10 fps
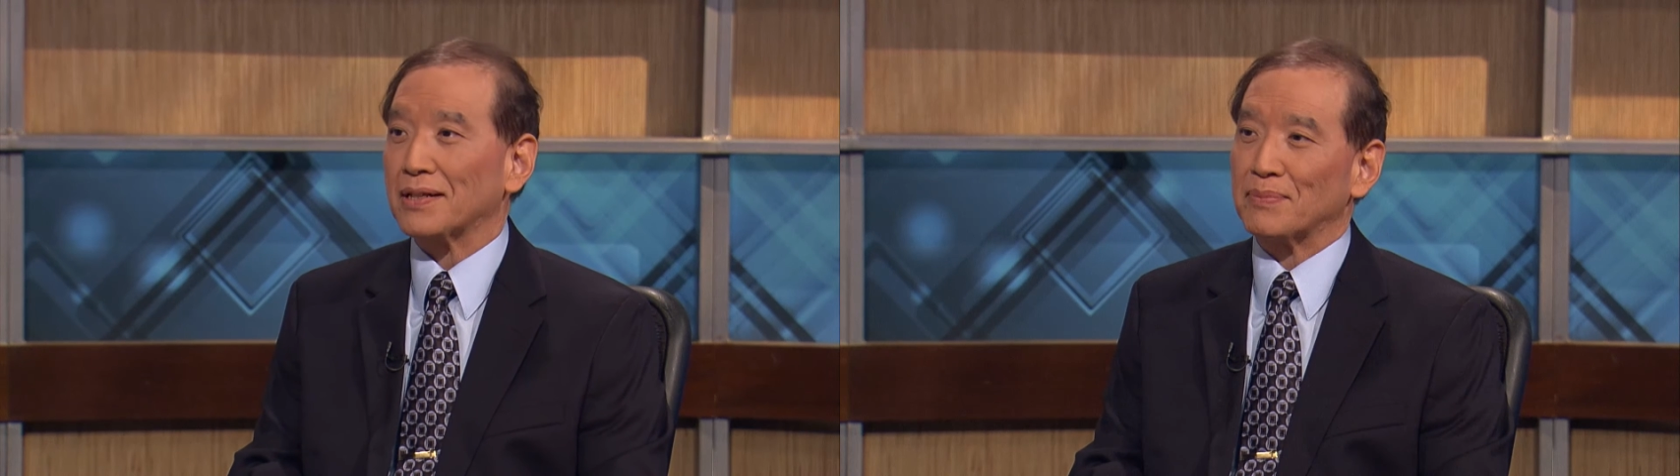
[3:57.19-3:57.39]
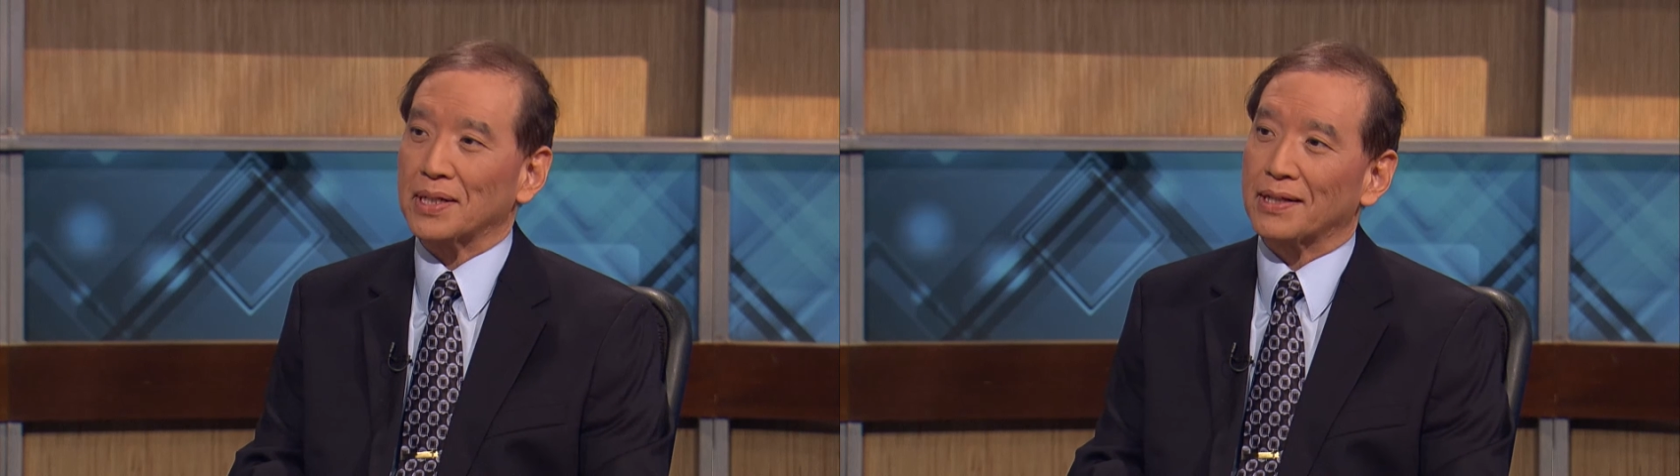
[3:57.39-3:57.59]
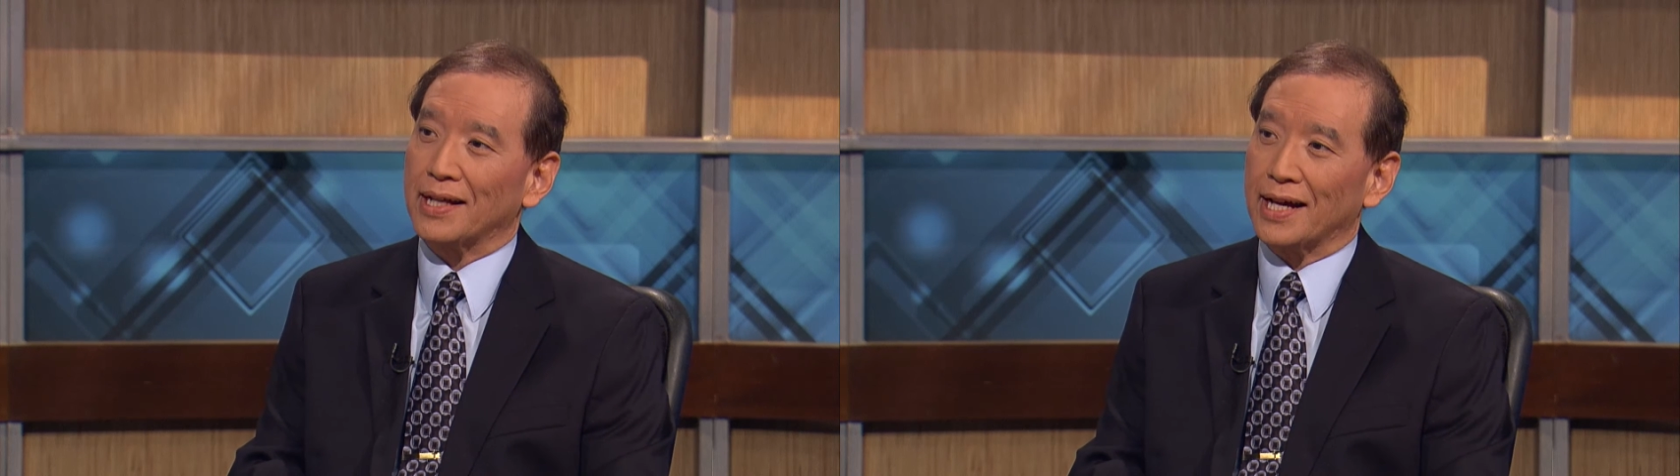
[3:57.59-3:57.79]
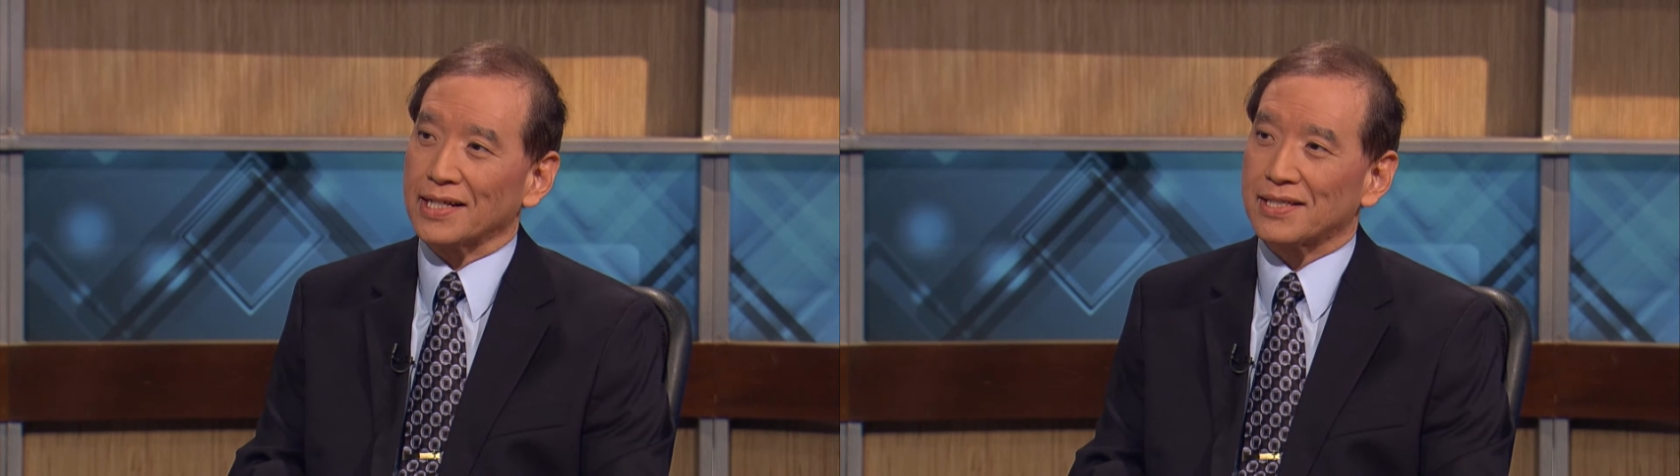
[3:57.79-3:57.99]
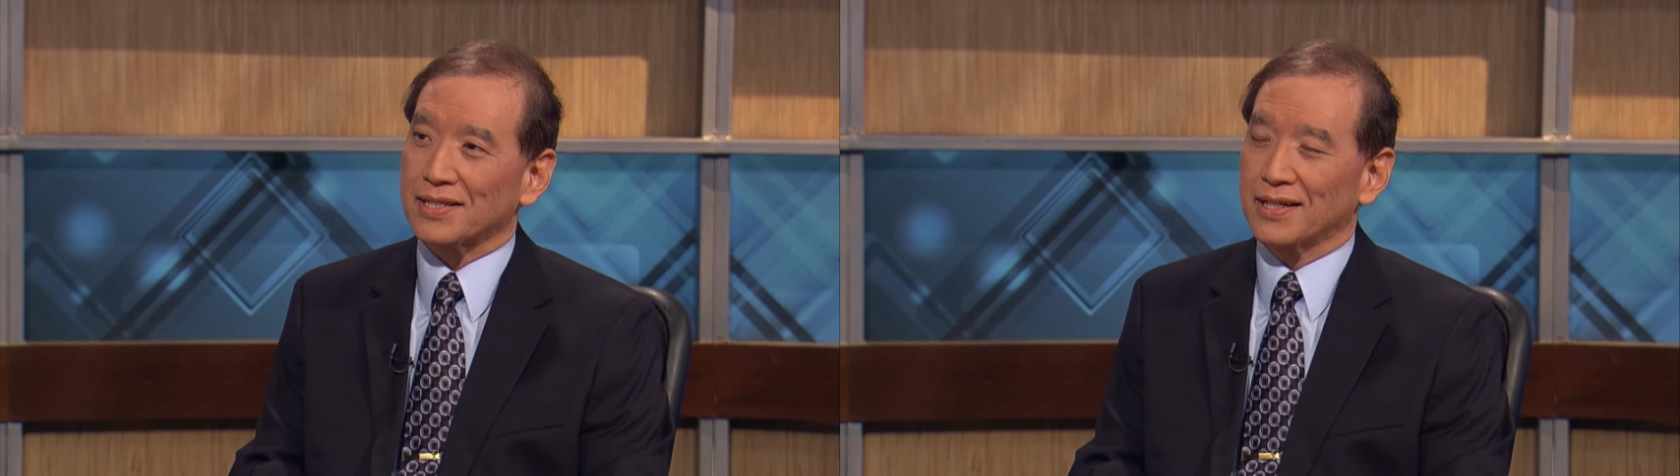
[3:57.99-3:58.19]
middle
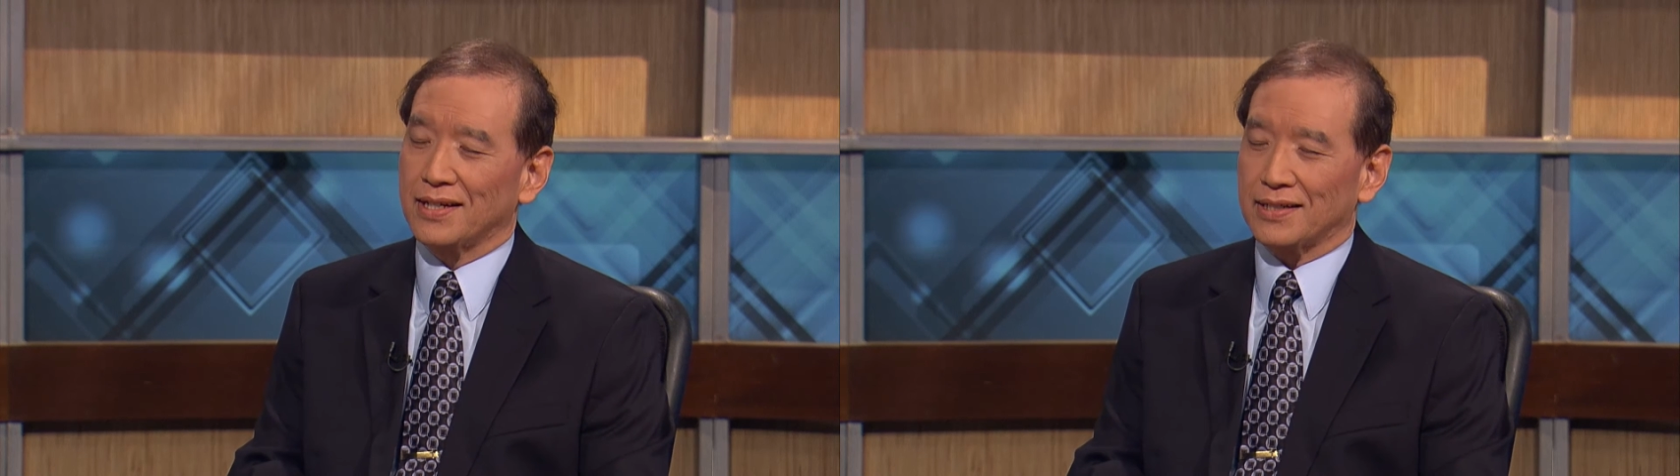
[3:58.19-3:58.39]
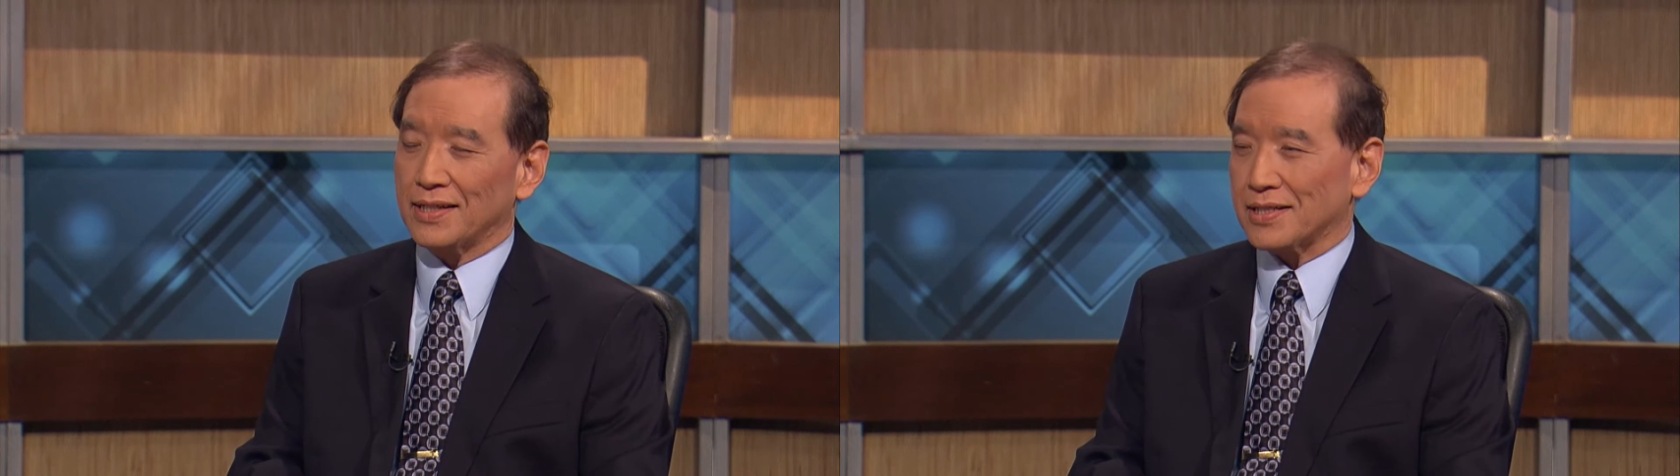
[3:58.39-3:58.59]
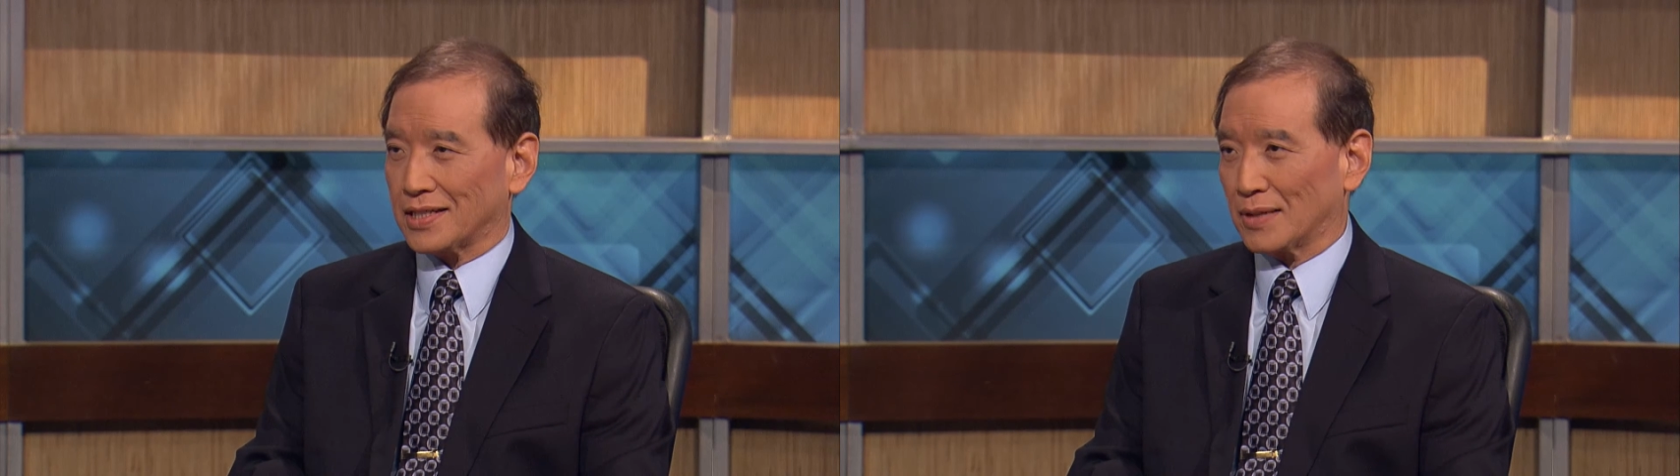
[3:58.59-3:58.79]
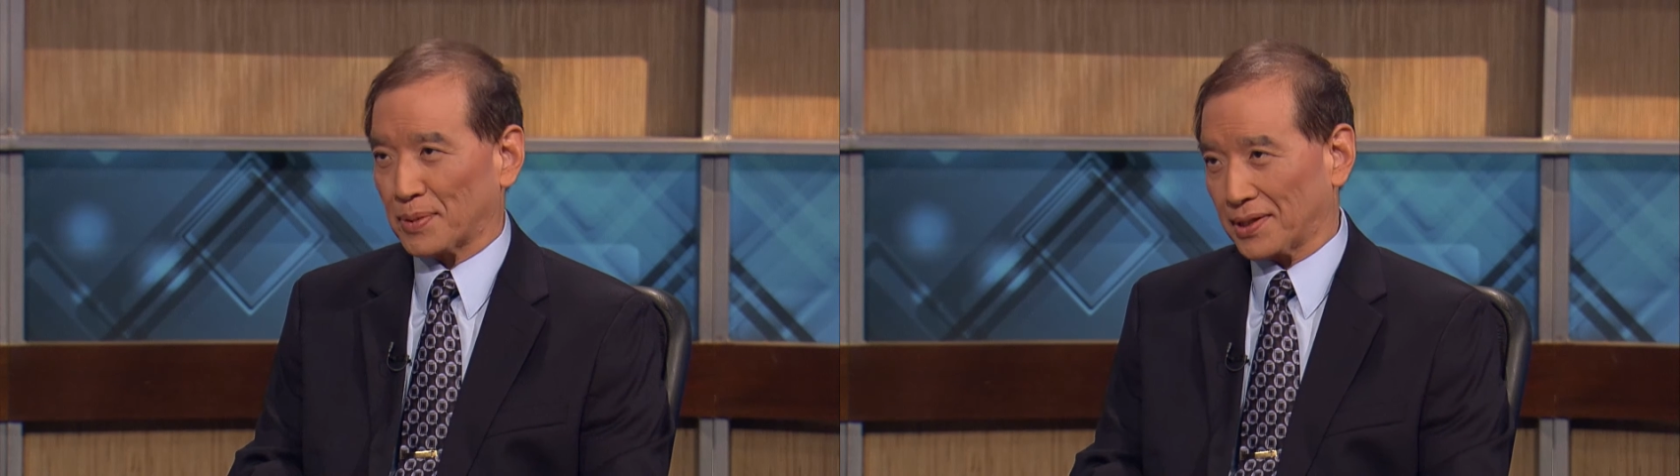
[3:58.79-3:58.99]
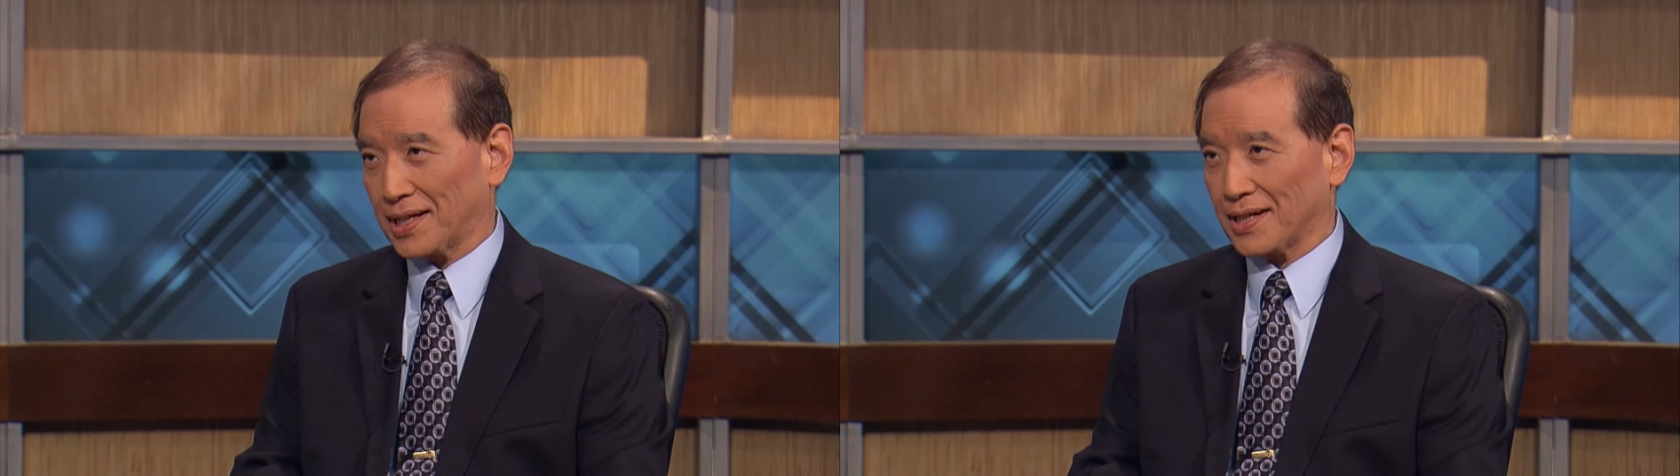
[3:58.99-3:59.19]
class, not just upper
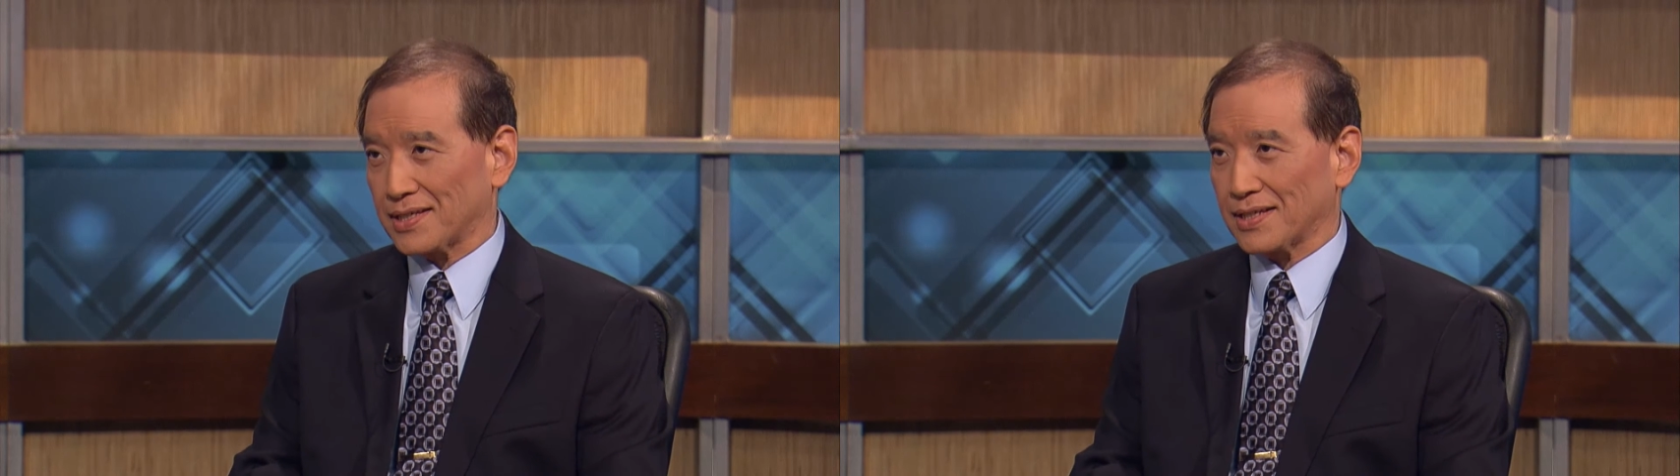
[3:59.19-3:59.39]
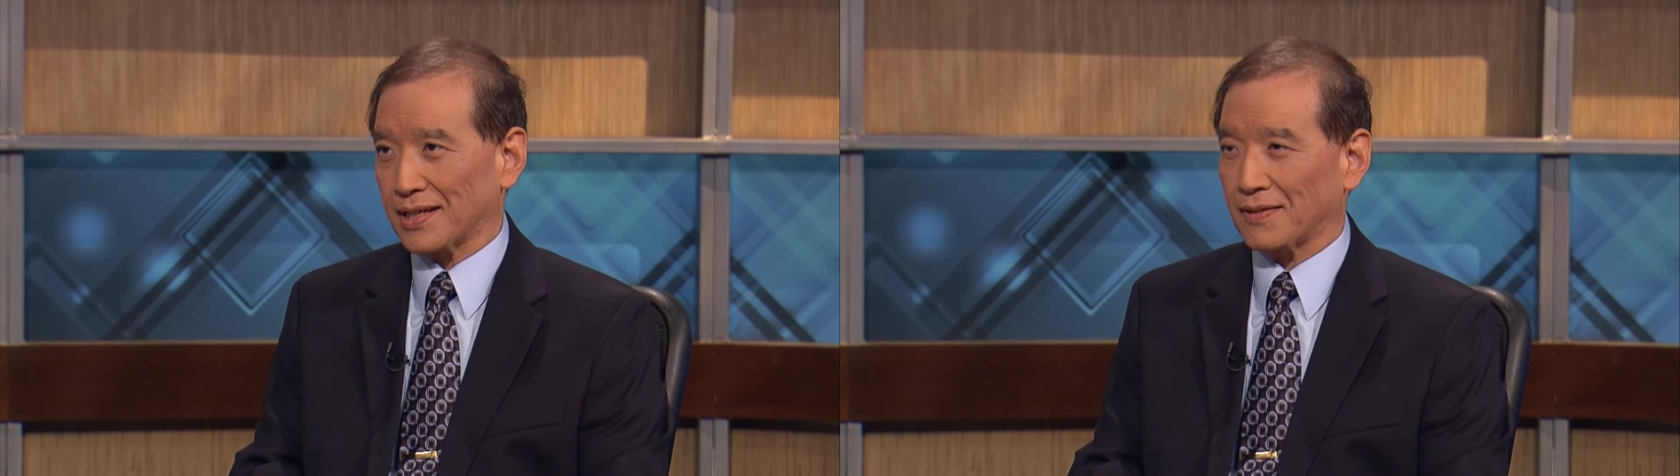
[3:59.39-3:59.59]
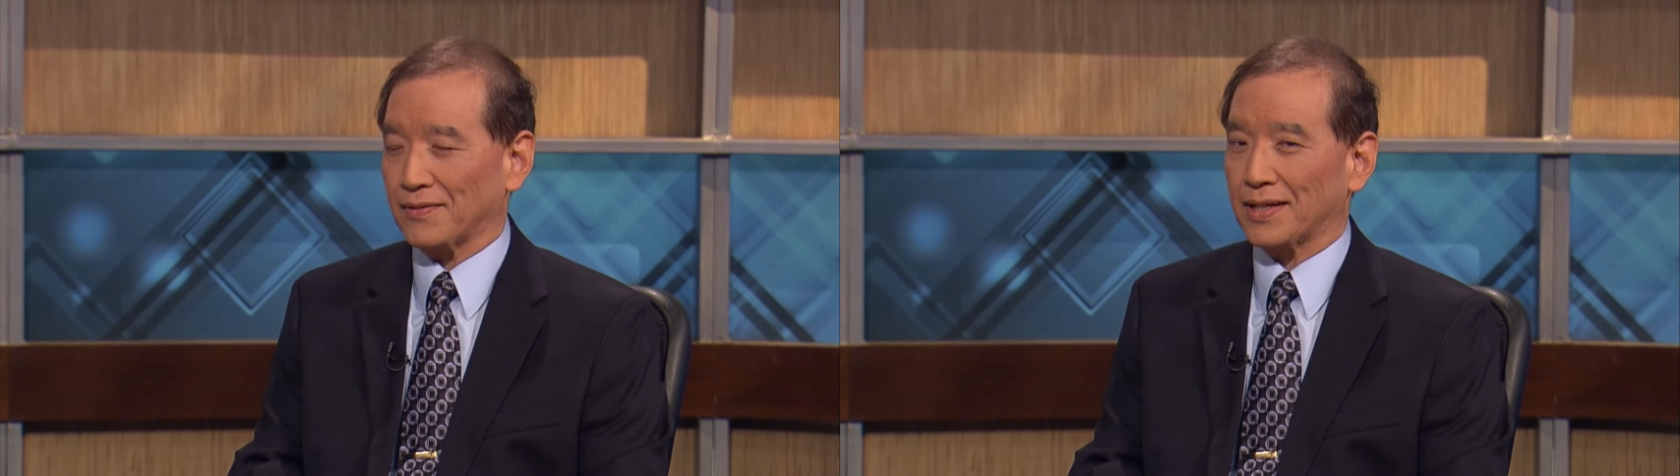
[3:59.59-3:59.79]
class. And